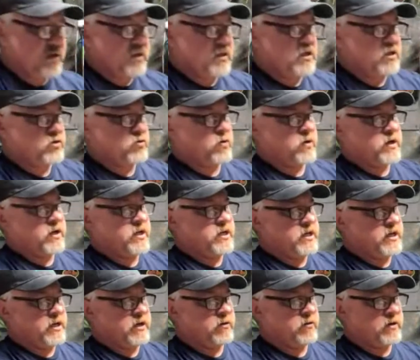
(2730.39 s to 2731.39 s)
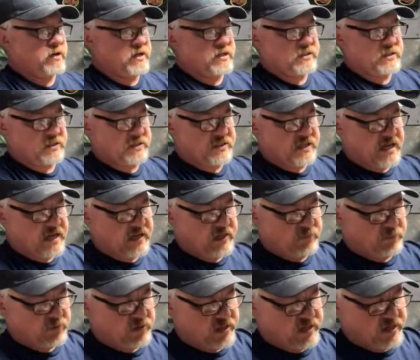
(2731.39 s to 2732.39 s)
This one here is a tank
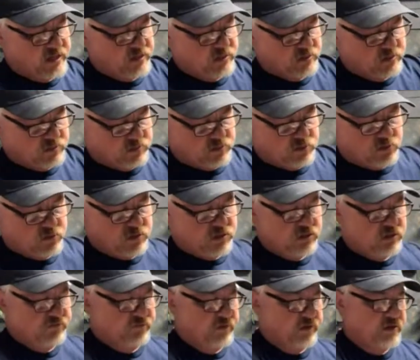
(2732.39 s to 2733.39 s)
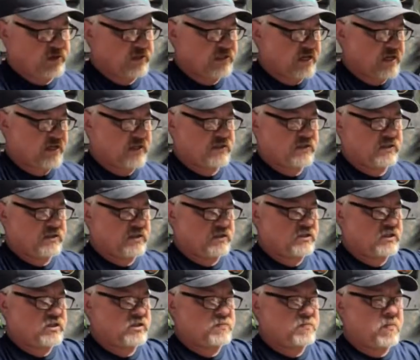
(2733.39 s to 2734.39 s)
plant. So this is for your tanks.
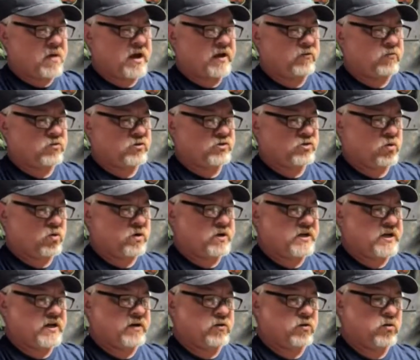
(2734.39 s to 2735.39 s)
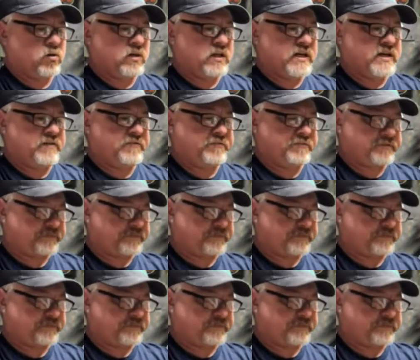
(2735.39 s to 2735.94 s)
This is microsword narrowleaf.